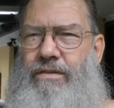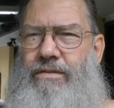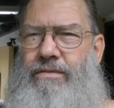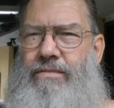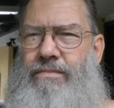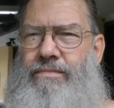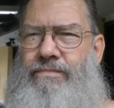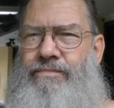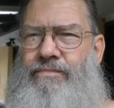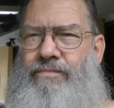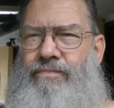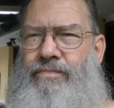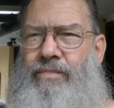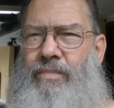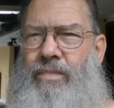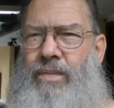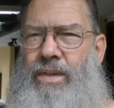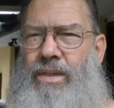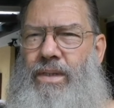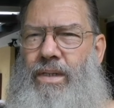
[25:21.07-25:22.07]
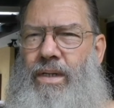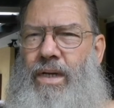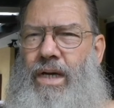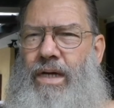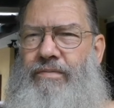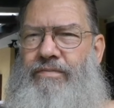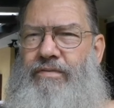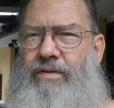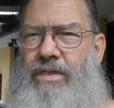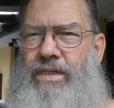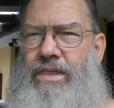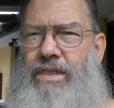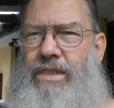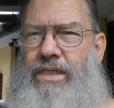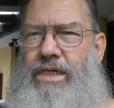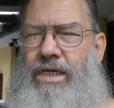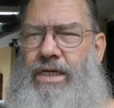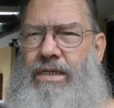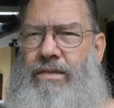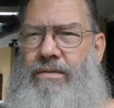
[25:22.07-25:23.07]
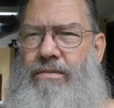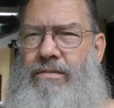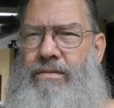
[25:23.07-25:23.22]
So hopefully I